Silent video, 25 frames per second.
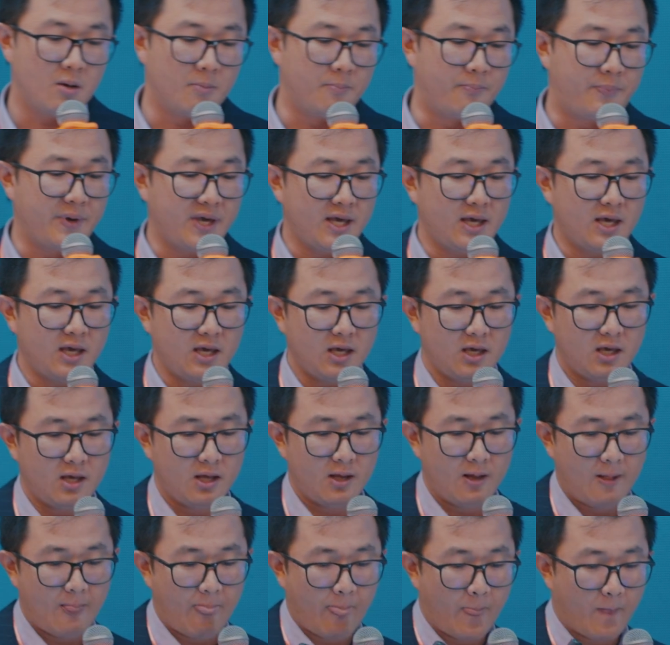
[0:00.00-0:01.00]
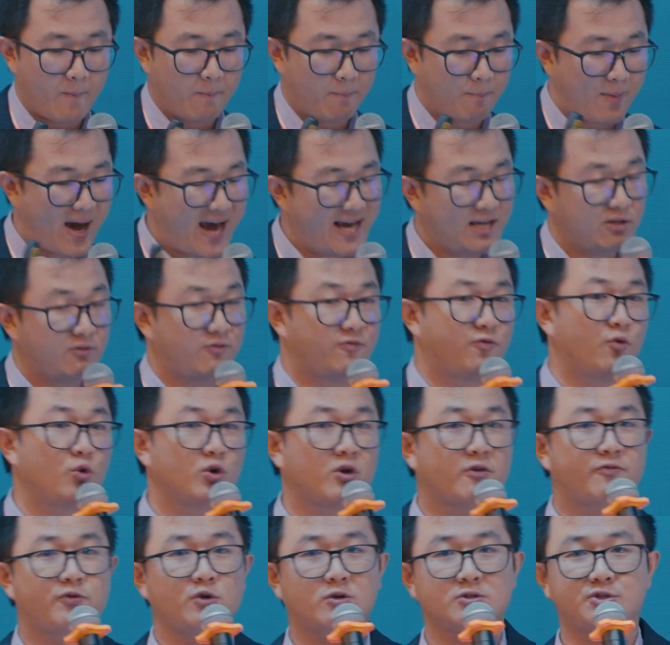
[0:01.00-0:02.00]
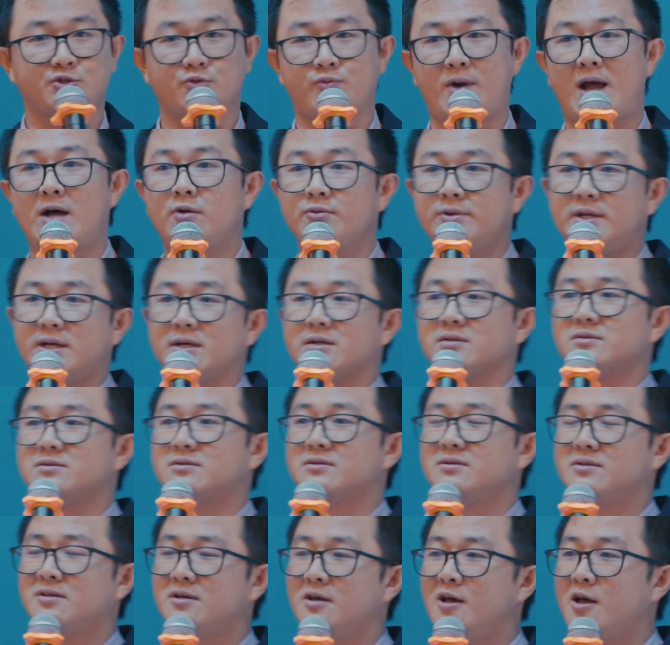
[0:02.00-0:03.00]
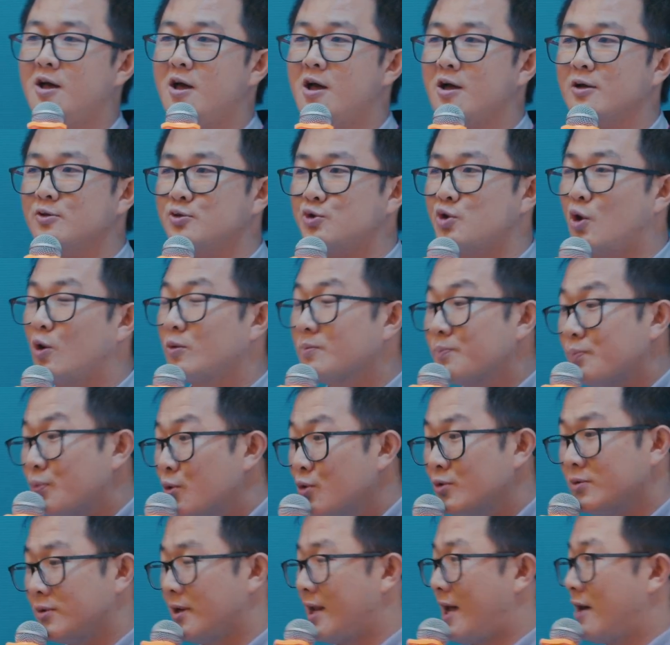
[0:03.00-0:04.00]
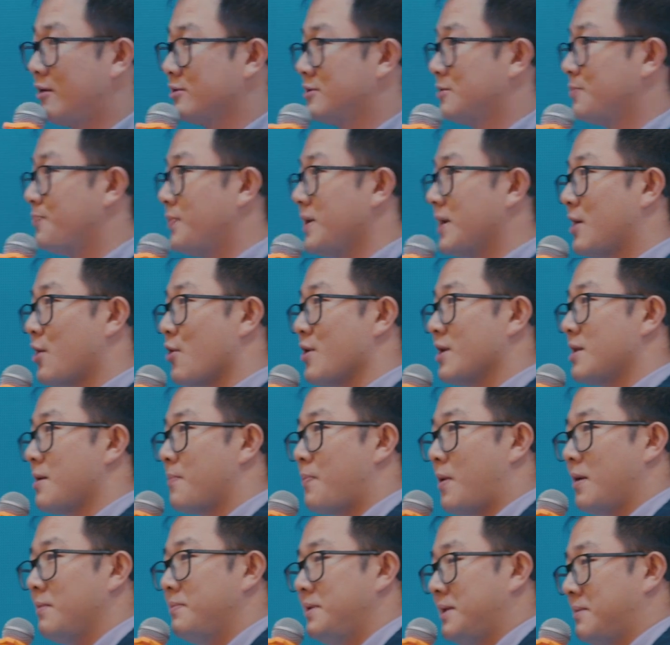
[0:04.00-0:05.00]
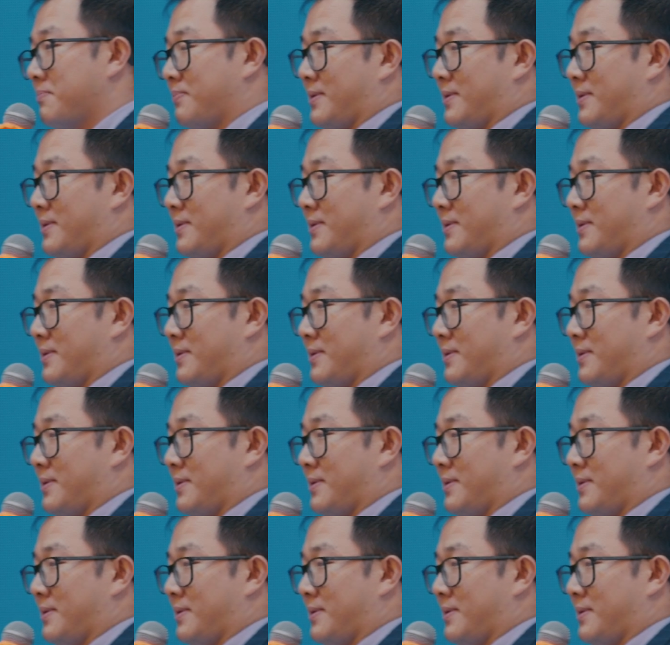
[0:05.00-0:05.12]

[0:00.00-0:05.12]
Be mindful of your surroundings. Don't put loudspeaker in a public